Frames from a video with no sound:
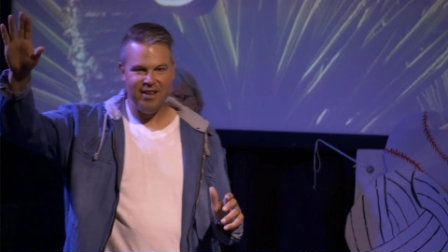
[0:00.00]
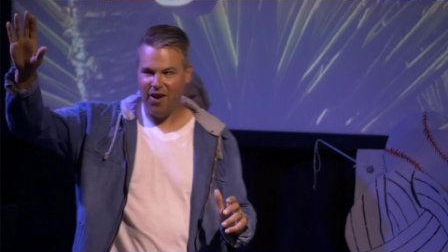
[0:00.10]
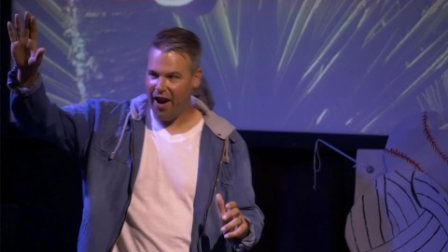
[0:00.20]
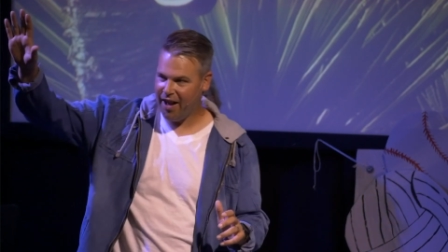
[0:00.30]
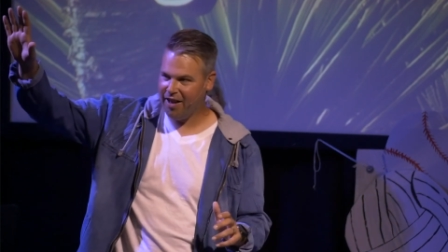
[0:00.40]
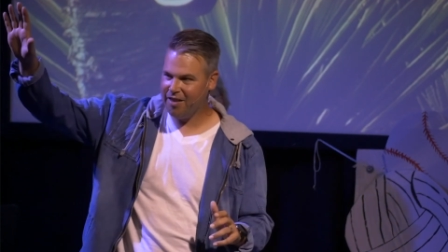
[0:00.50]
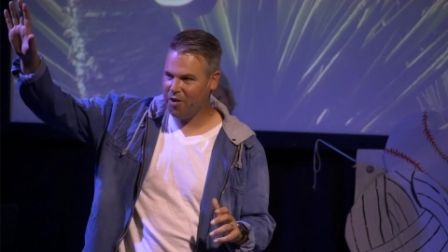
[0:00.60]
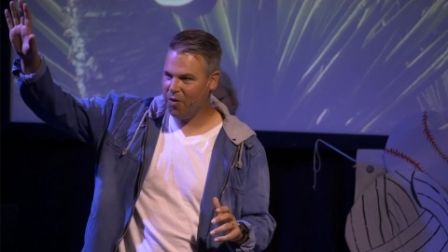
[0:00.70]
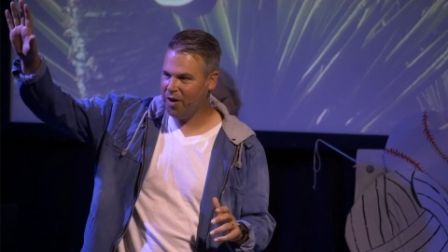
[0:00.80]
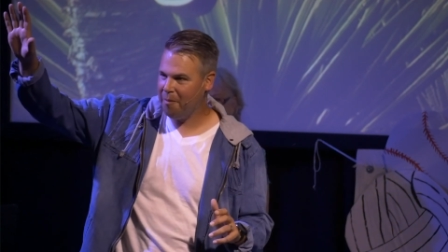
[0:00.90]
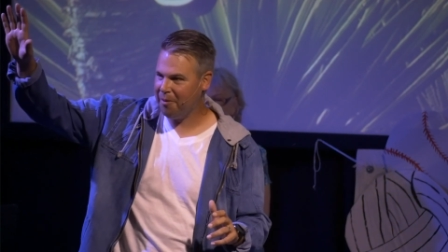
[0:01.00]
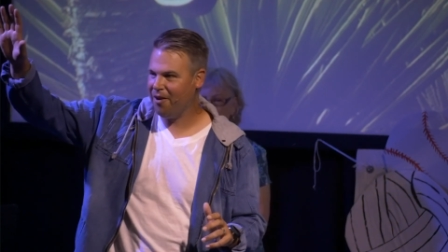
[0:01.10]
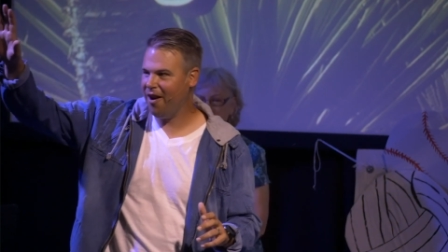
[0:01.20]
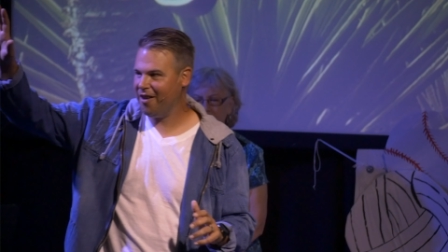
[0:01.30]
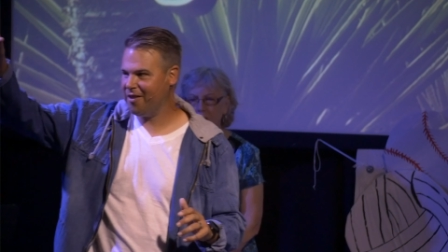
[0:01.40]
Your hands going up
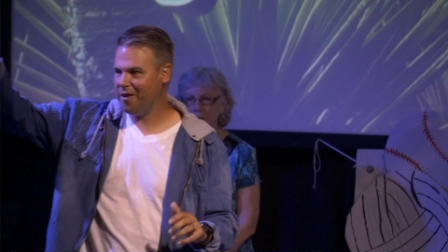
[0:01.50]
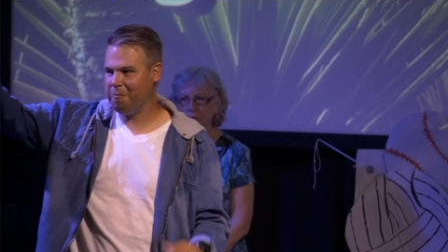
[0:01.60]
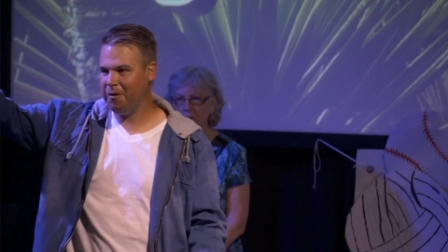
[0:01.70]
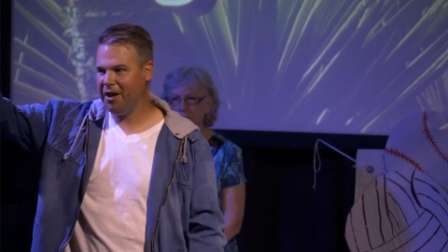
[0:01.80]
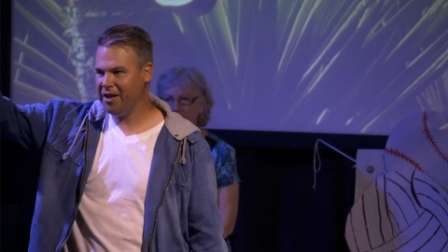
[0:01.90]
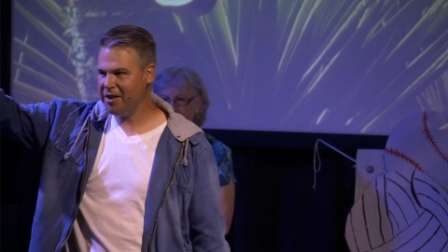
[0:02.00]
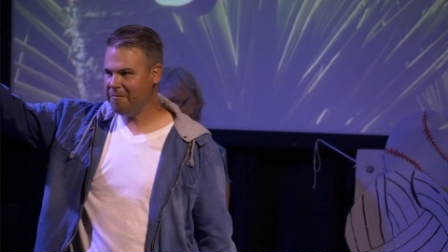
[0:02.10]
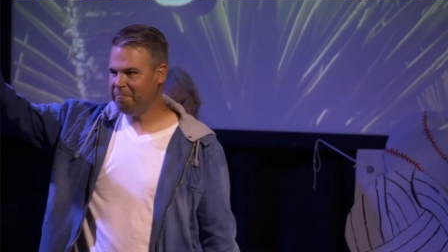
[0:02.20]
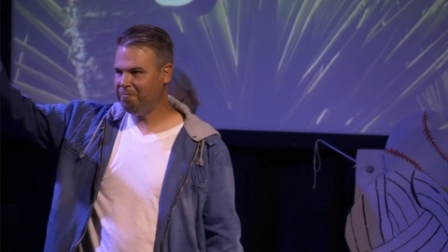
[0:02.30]
across this place.